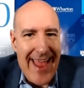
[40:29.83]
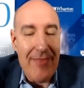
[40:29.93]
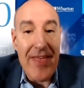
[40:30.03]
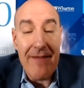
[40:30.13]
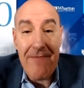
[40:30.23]

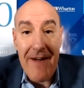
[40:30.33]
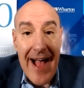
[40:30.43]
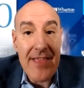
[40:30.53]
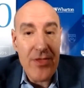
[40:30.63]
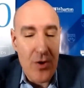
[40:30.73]
and they
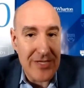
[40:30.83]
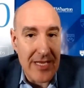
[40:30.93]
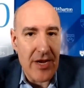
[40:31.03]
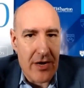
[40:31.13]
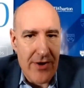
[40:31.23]
find those
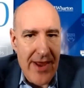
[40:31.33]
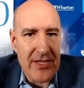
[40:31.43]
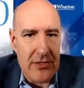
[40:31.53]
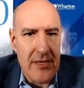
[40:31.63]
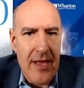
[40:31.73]

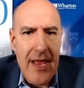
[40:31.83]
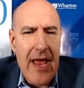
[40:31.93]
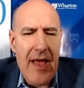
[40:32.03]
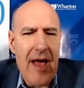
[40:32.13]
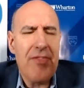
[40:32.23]
interconnections.
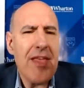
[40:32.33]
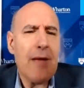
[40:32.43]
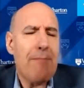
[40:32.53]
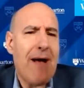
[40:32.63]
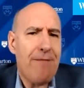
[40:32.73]
Uh,
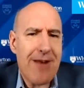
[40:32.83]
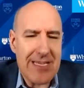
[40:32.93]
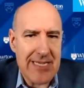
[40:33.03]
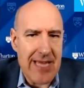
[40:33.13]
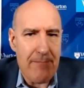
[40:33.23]
think about, for
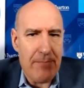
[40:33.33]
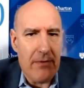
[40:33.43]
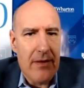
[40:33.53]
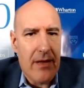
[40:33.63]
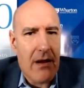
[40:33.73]

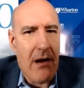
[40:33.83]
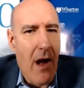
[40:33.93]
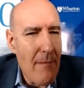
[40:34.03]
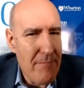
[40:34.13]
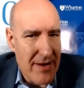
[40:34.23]
example,
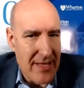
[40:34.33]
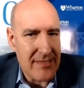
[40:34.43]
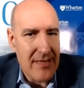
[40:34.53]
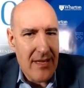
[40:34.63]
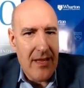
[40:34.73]

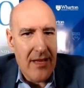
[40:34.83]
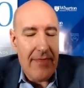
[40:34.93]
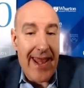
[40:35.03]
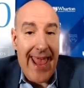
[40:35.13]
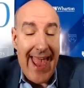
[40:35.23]
companies
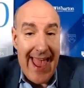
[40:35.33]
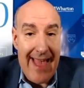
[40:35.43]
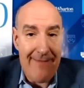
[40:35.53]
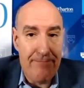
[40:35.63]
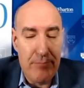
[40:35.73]
that
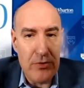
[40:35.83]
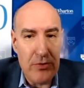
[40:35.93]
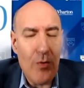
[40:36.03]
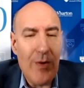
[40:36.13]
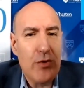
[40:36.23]
have
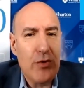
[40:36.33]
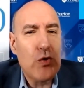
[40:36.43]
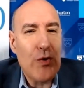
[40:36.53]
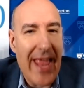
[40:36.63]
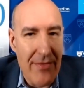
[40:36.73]
put two and two
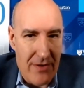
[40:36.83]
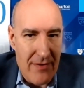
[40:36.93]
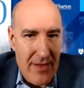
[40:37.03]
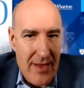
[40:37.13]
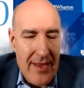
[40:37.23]

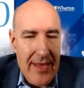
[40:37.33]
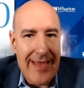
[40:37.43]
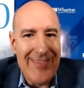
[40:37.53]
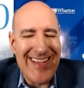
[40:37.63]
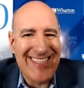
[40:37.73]
together
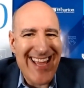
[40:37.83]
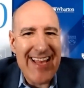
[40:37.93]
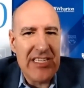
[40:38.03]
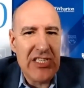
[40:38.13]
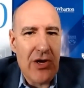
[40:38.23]
in the
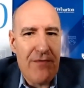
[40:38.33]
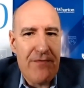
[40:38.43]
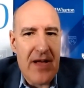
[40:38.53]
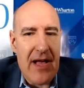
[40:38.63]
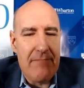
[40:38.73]
sense of,
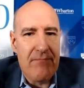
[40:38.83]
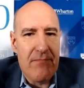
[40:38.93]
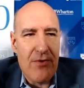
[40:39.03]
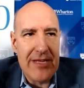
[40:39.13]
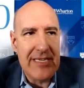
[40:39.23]
um,
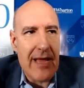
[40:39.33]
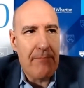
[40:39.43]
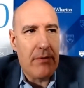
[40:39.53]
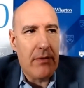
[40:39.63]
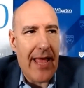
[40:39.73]
for
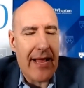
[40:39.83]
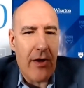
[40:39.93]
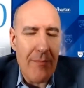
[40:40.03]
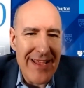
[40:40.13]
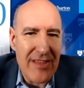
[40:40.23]
example,
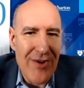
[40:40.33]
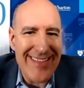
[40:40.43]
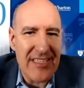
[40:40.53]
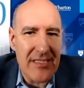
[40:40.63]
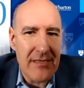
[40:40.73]
economic
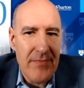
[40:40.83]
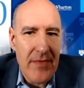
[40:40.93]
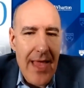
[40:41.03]
trends